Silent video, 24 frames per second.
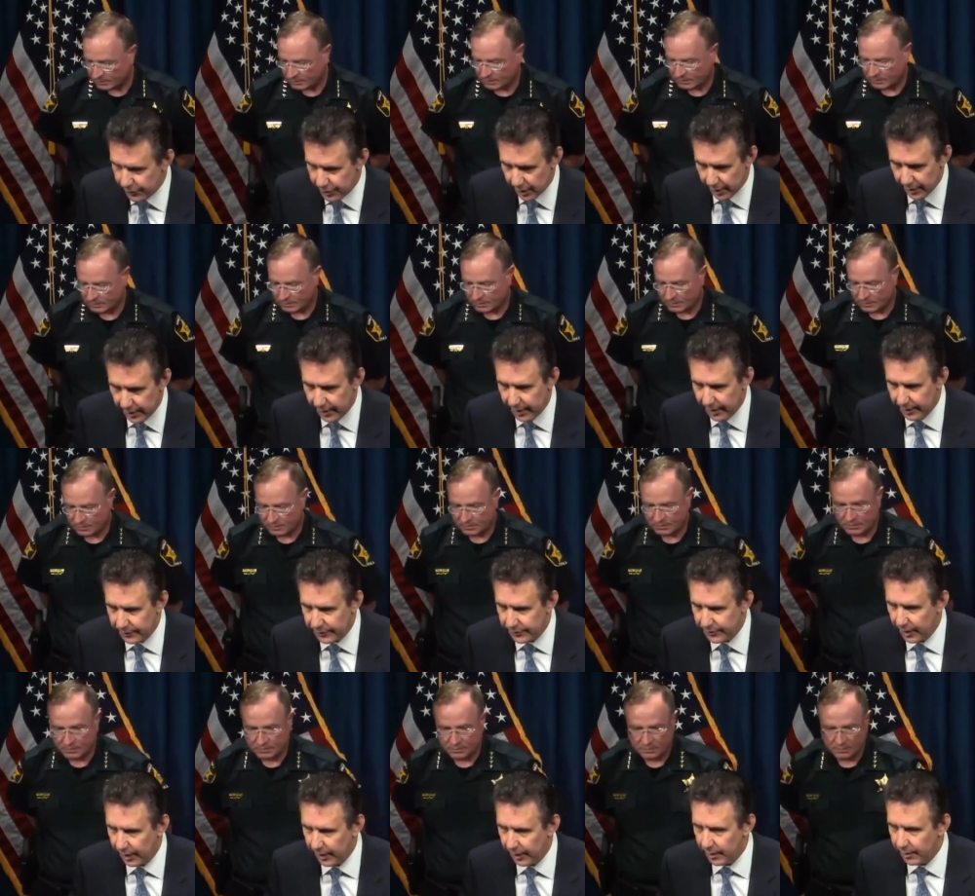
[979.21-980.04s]
Speaker 1: Judd has
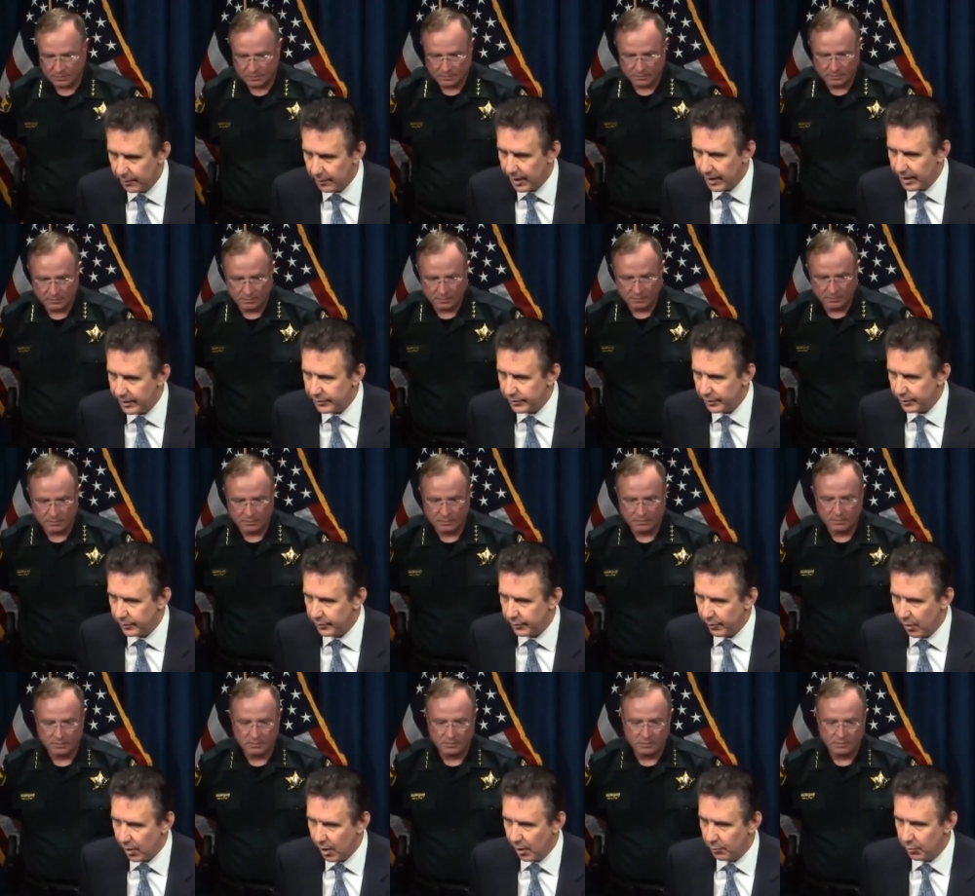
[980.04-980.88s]
done an amazing
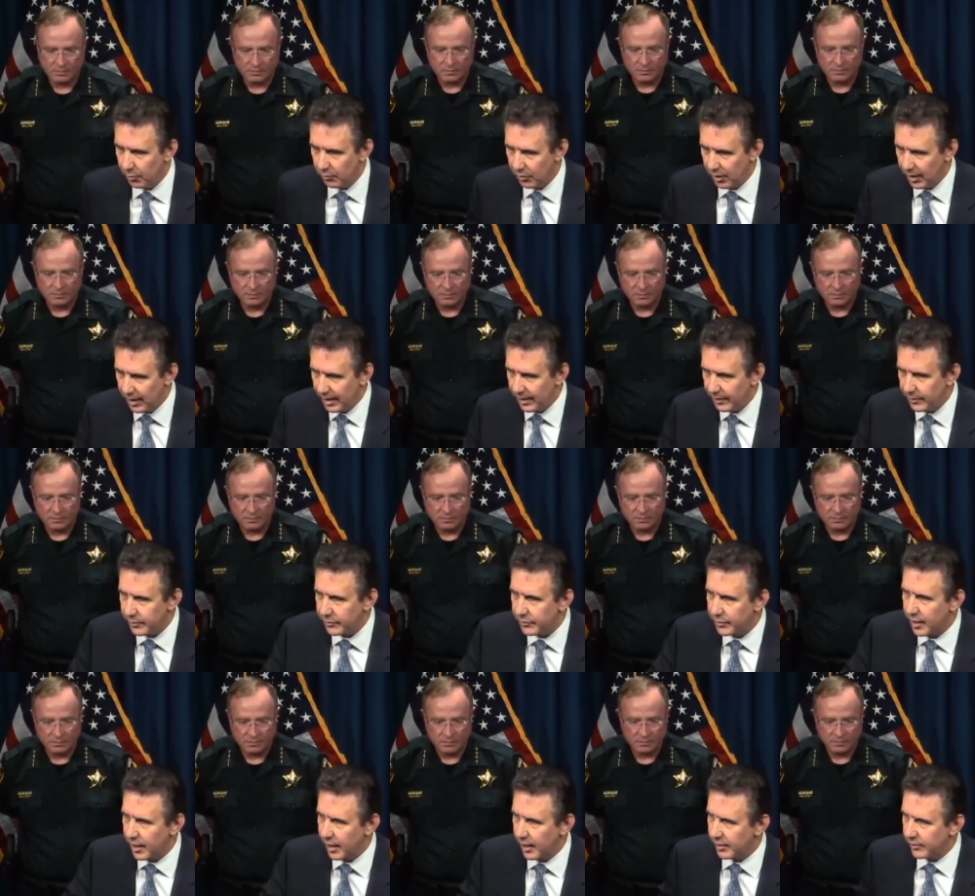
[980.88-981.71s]
job of laying this
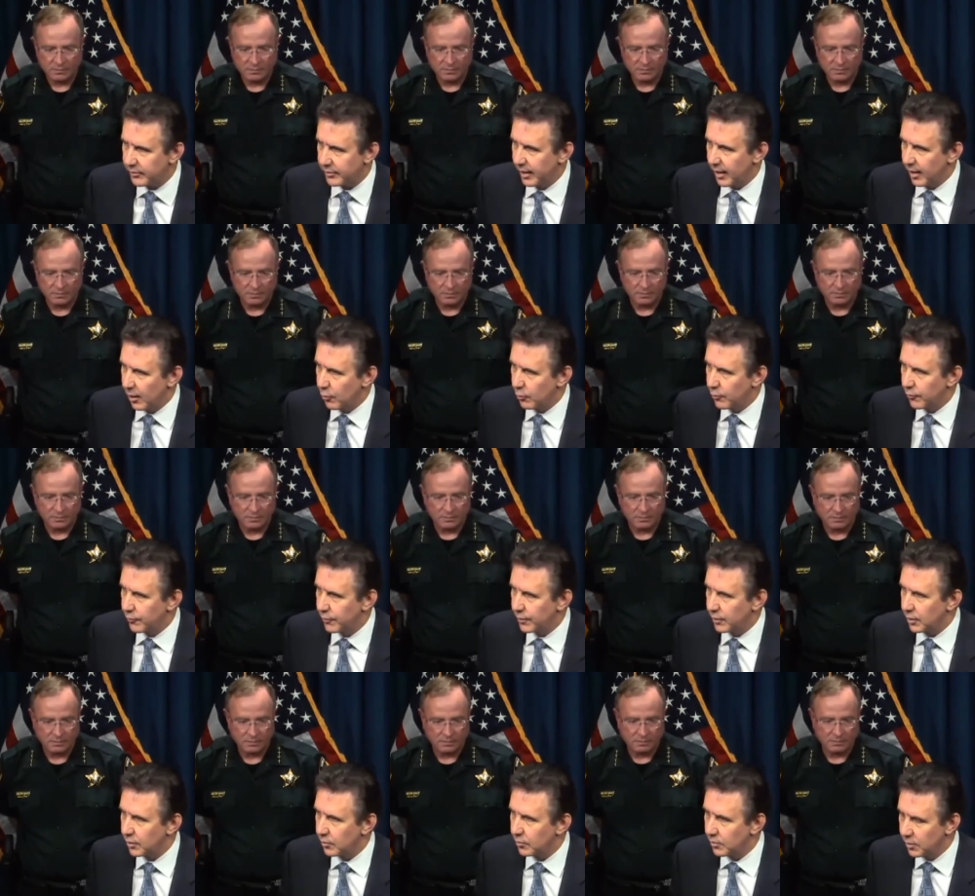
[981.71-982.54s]
case out for
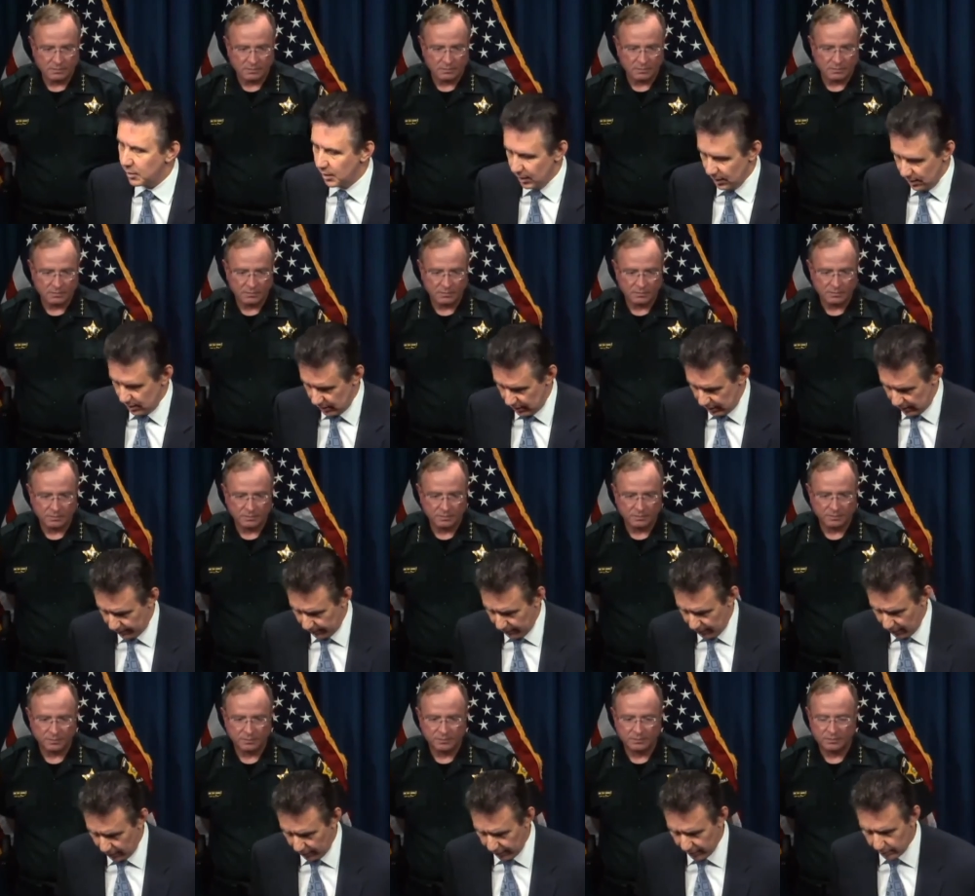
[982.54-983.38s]
you, and I'm
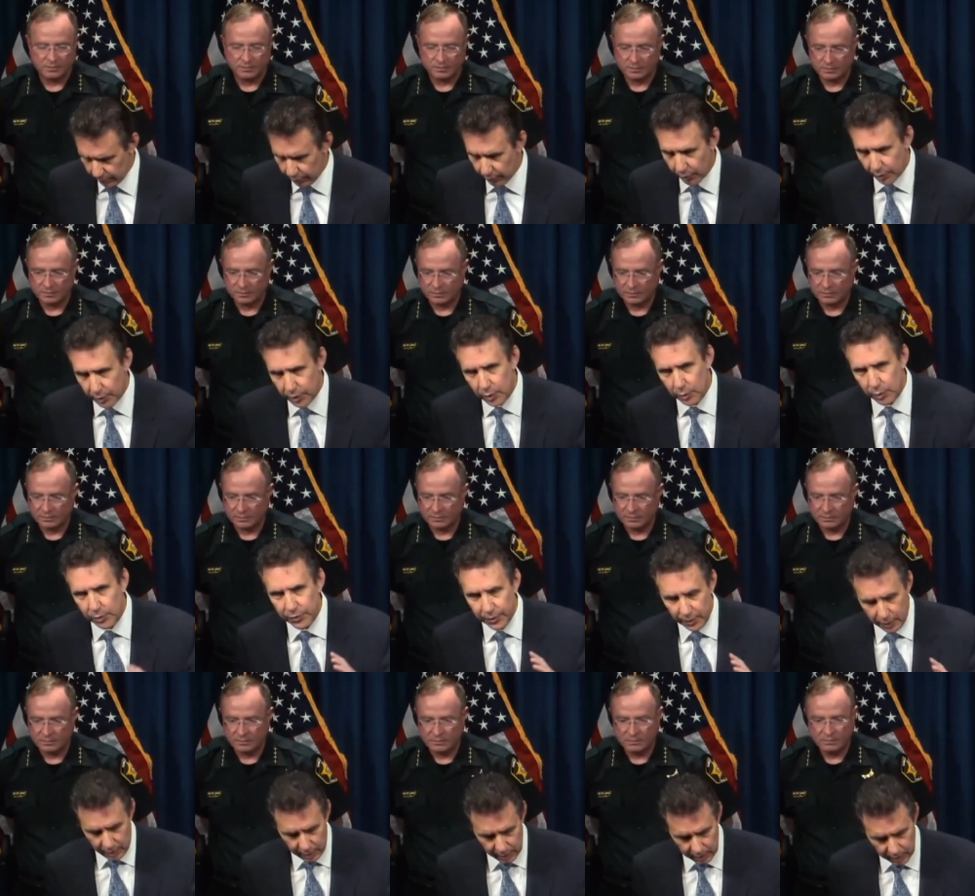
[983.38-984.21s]
not going to bore you with
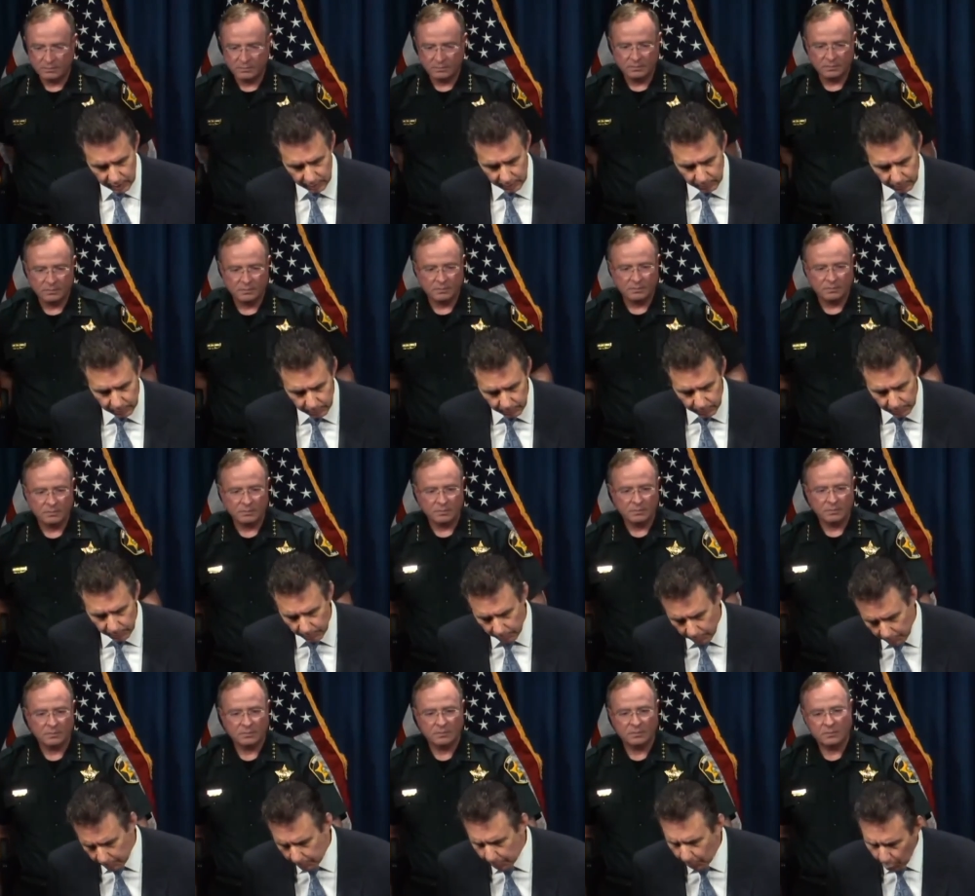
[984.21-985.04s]
uh,
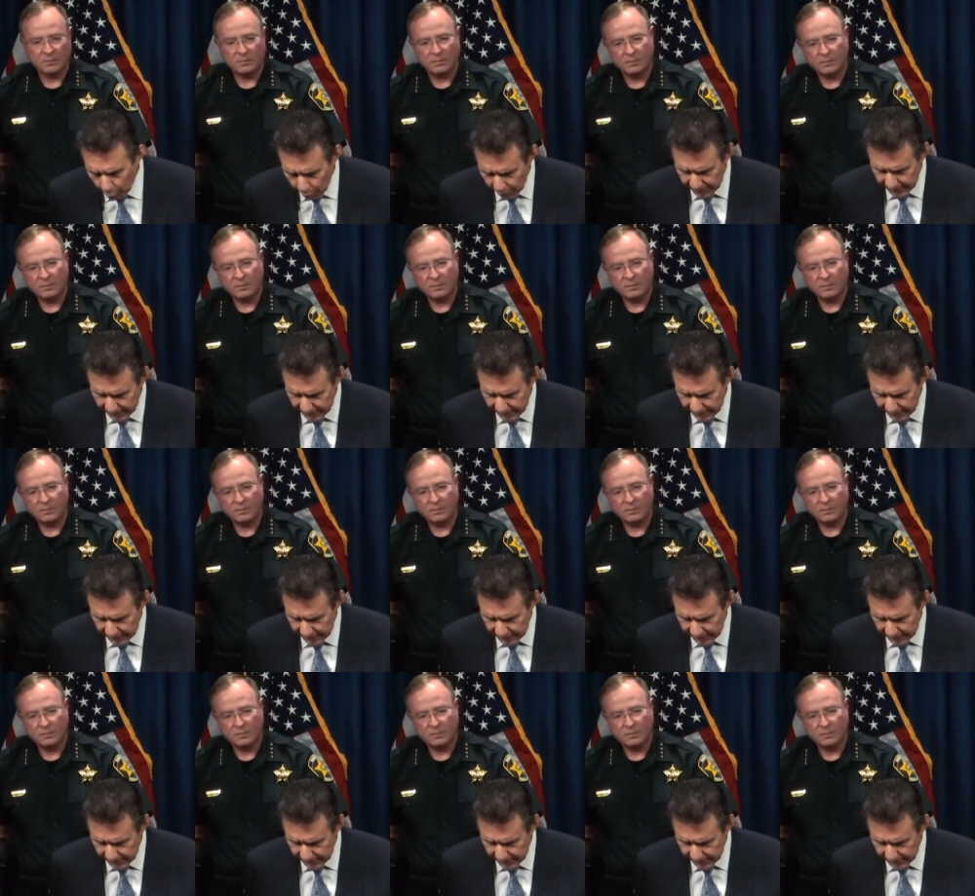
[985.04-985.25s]
more